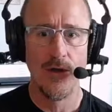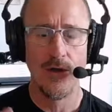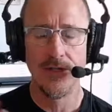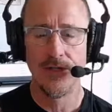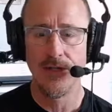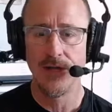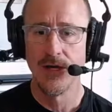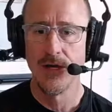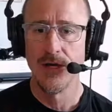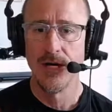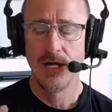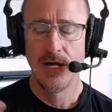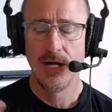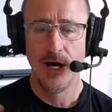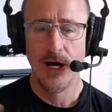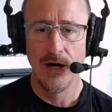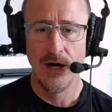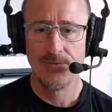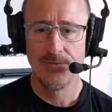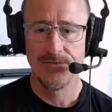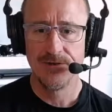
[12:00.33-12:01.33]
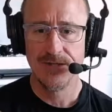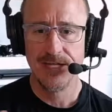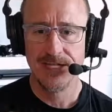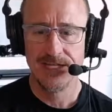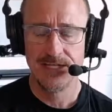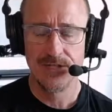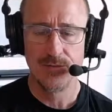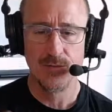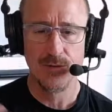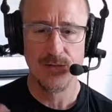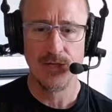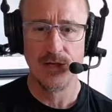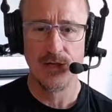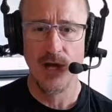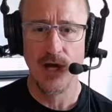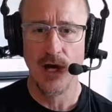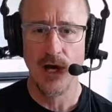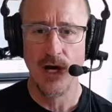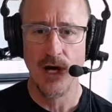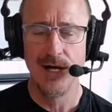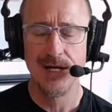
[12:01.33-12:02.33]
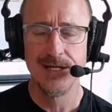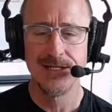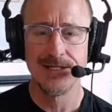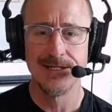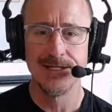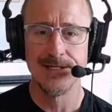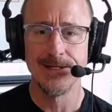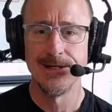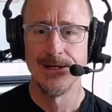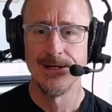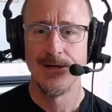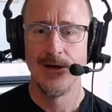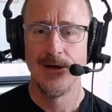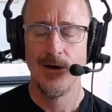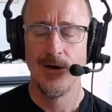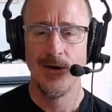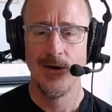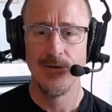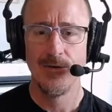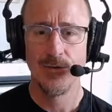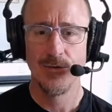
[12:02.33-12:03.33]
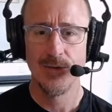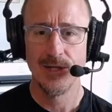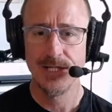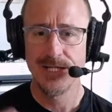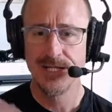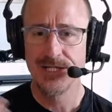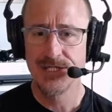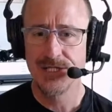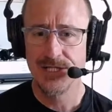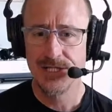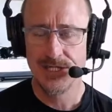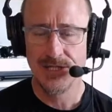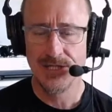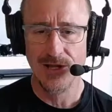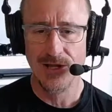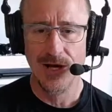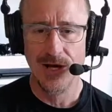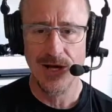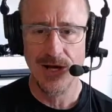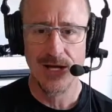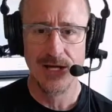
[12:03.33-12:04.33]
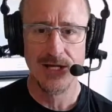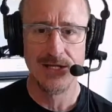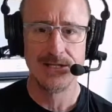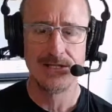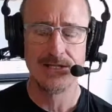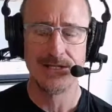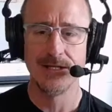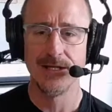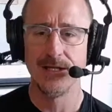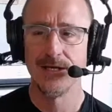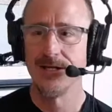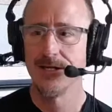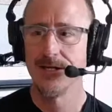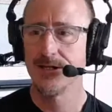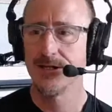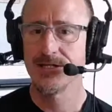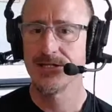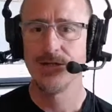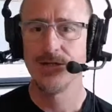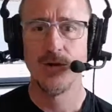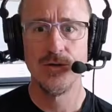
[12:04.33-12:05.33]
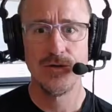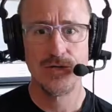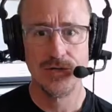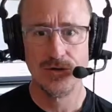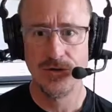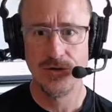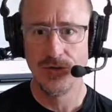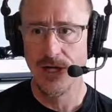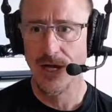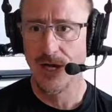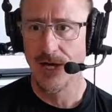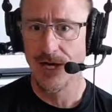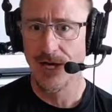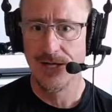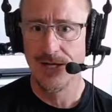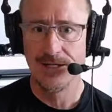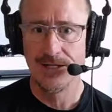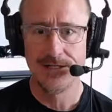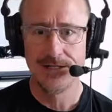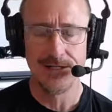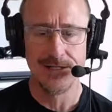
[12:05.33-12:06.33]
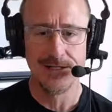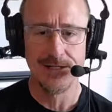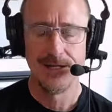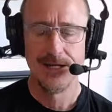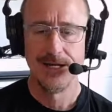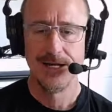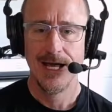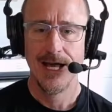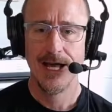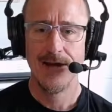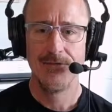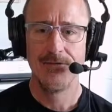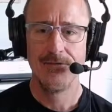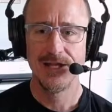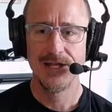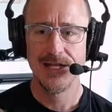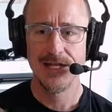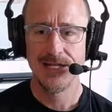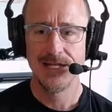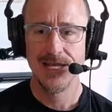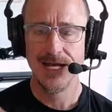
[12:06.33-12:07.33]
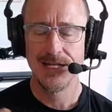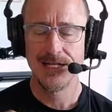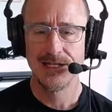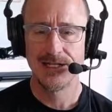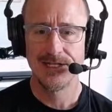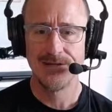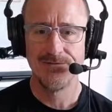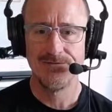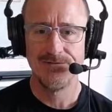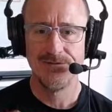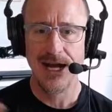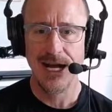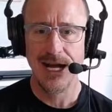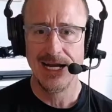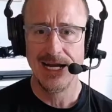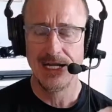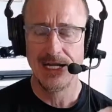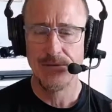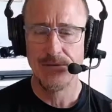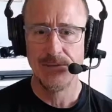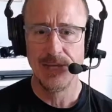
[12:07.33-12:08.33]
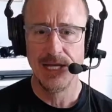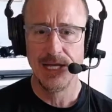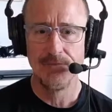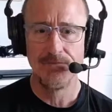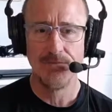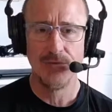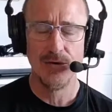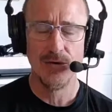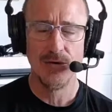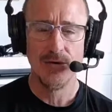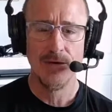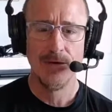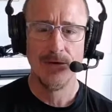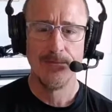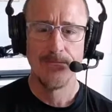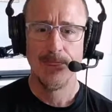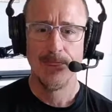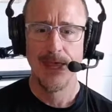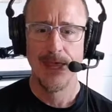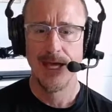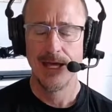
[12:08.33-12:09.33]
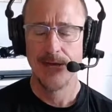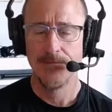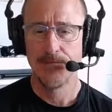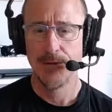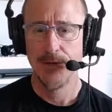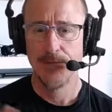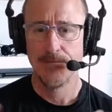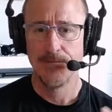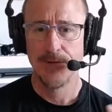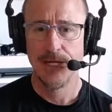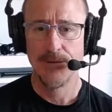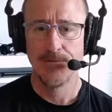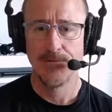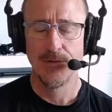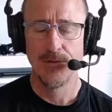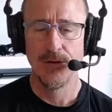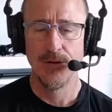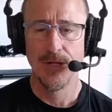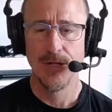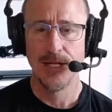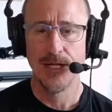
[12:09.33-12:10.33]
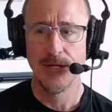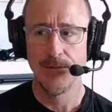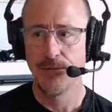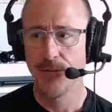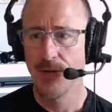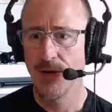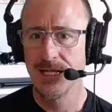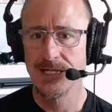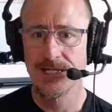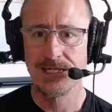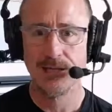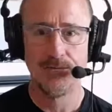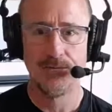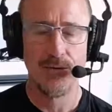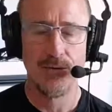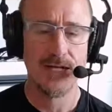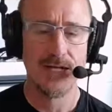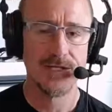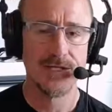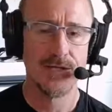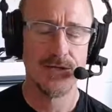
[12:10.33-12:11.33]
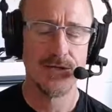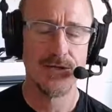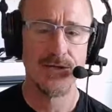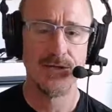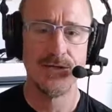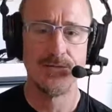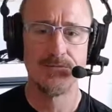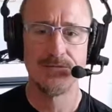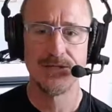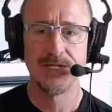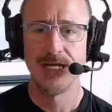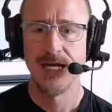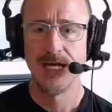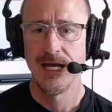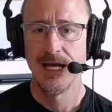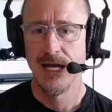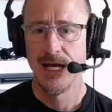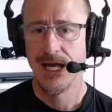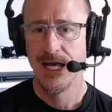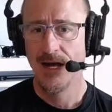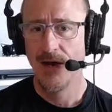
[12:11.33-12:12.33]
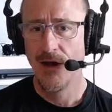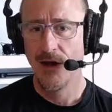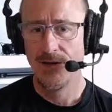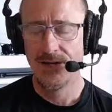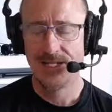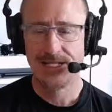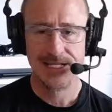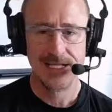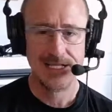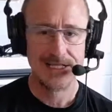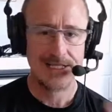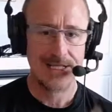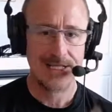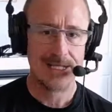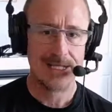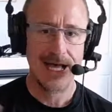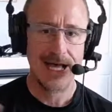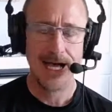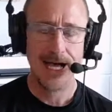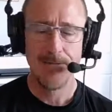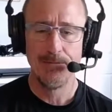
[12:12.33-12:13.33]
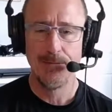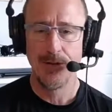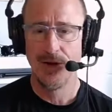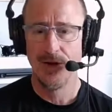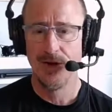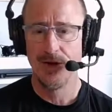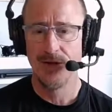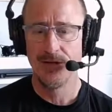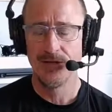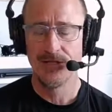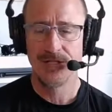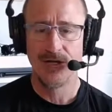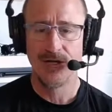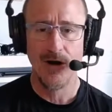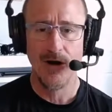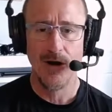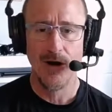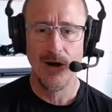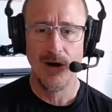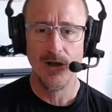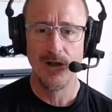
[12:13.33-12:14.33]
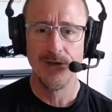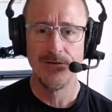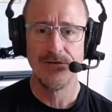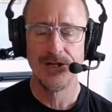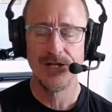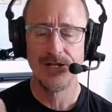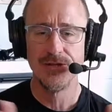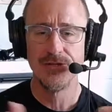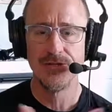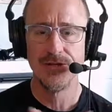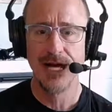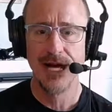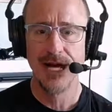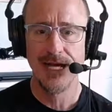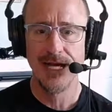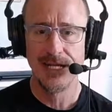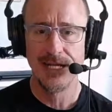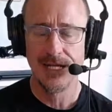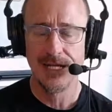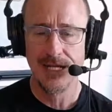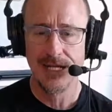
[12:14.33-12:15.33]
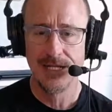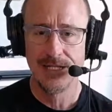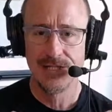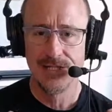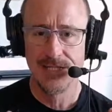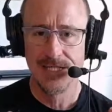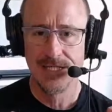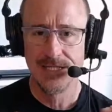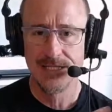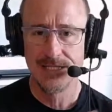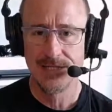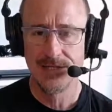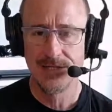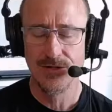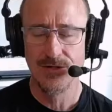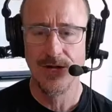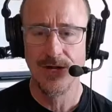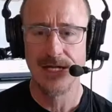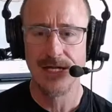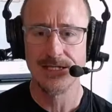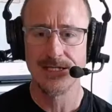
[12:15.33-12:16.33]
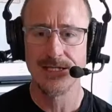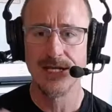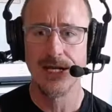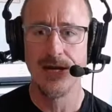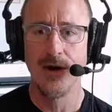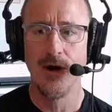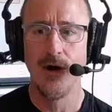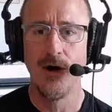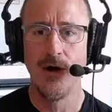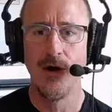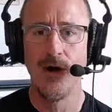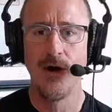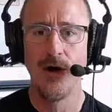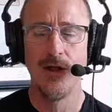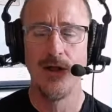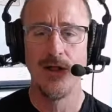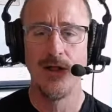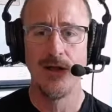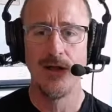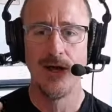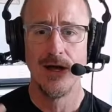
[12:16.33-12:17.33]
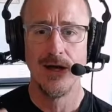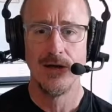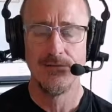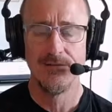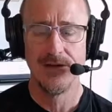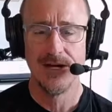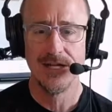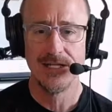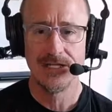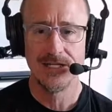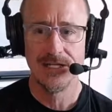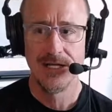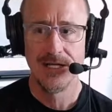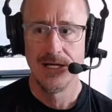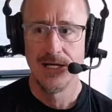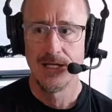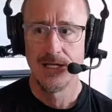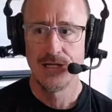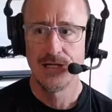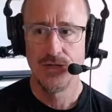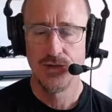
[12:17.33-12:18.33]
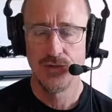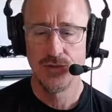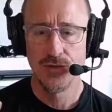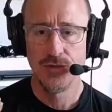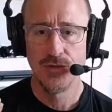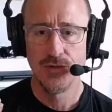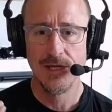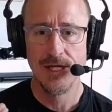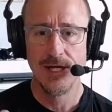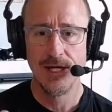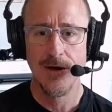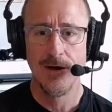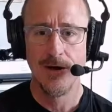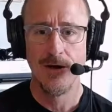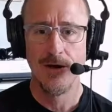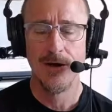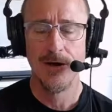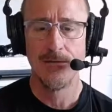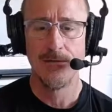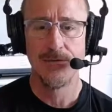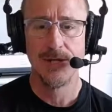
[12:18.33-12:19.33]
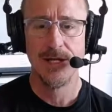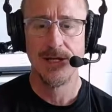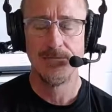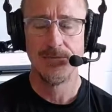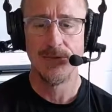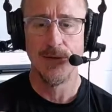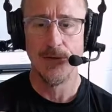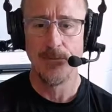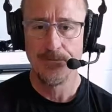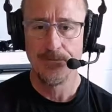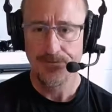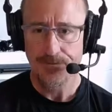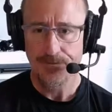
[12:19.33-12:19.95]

the conflicts with laws and all the religious laws and the social laws and everything that divided people? and put people in oppressed oppressor groups and all these things like that. Paul saw all of it united in Jesus Christ, that all of us truly are people